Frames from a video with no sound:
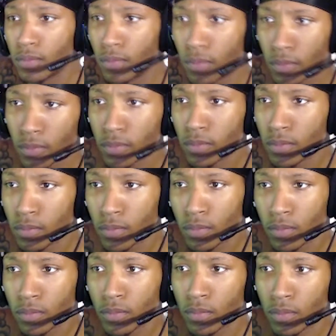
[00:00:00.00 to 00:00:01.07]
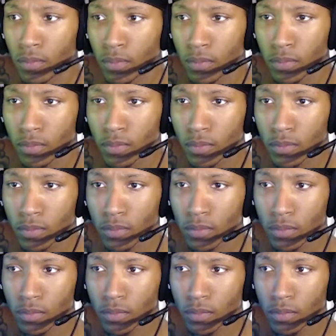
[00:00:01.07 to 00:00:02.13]

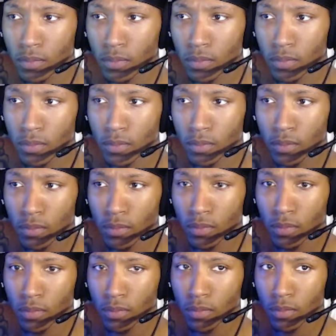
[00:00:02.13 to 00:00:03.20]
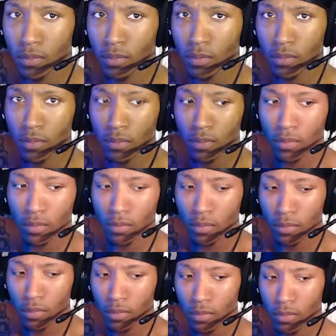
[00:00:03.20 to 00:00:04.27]

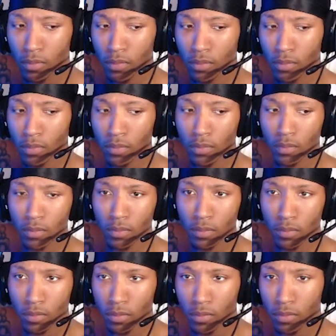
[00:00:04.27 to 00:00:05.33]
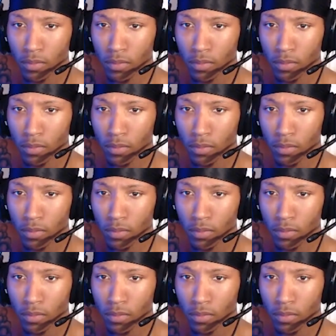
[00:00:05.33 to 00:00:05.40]
(no one is talking)